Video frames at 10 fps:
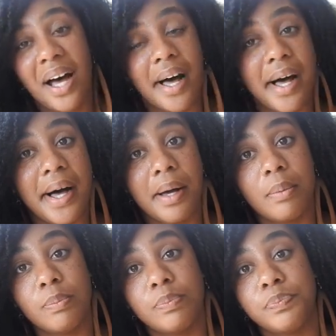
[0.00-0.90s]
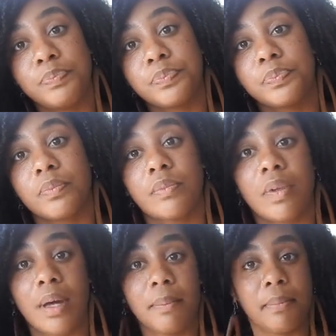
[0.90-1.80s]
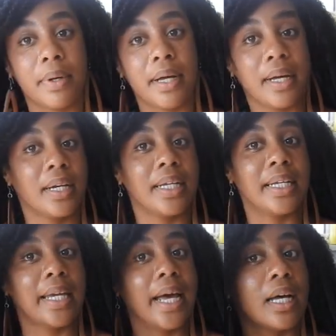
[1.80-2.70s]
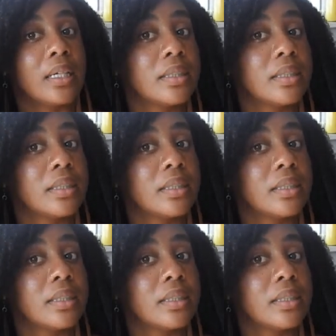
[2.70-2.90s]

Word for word: Um, but yeah,